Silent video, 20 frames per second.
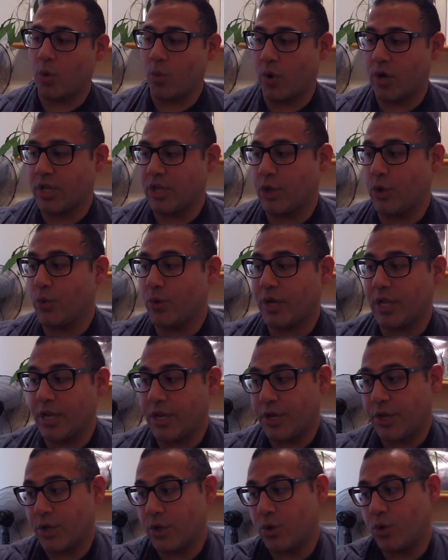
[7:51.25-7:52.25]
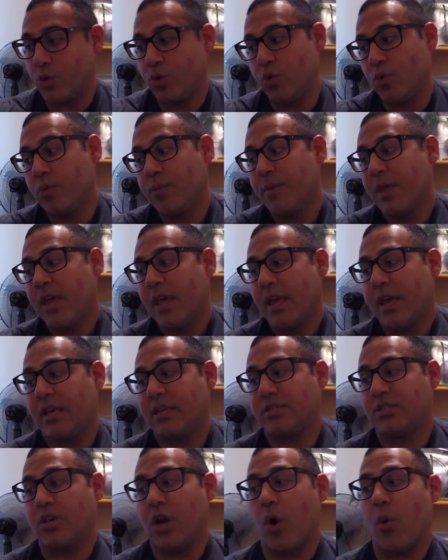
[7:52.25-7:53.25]
what you can do
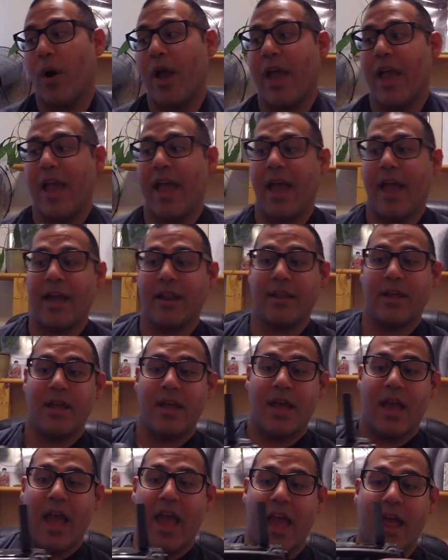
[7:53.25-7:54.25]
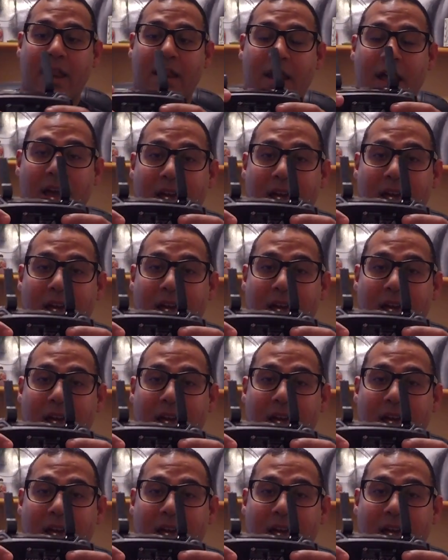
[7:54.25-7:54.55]
is go ahead and